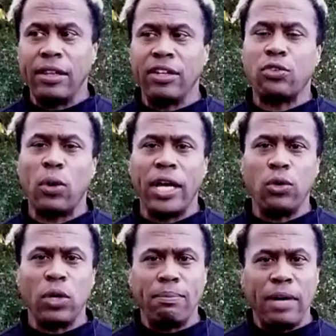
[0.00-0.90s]
This way
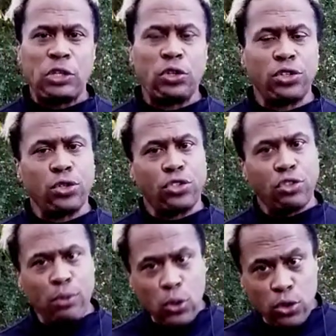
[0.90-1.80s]
you want to make sure that you're
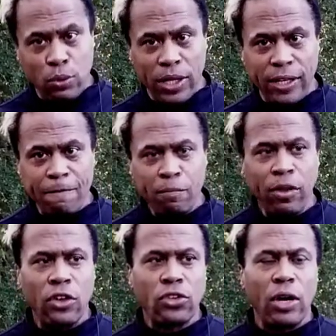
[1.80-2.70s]
smooth with it
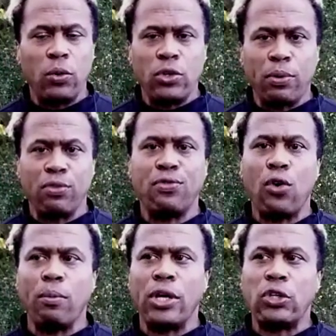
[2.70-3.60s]
so that when you
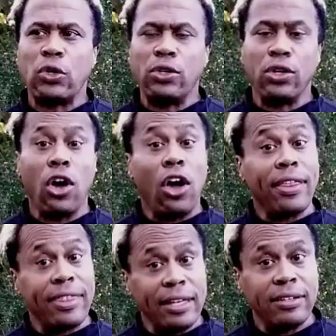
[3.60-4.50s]
perform it, you'll look
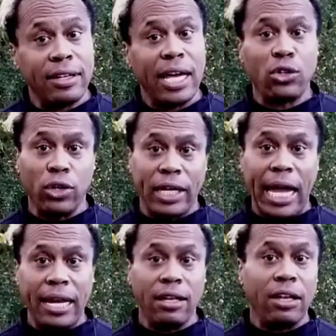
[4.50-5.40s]
authentic and
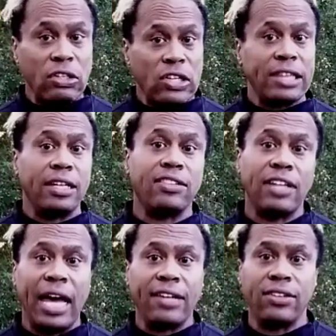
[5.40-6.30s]
organic, just like the
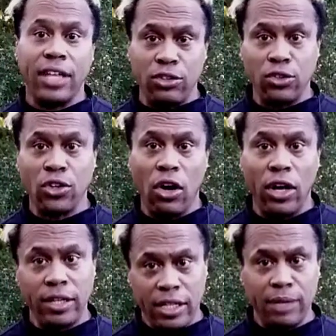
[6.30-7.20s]
assassin that you saw
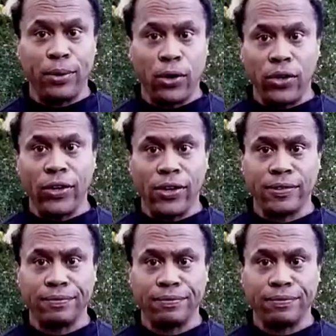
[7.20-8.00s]
in the clip earlier.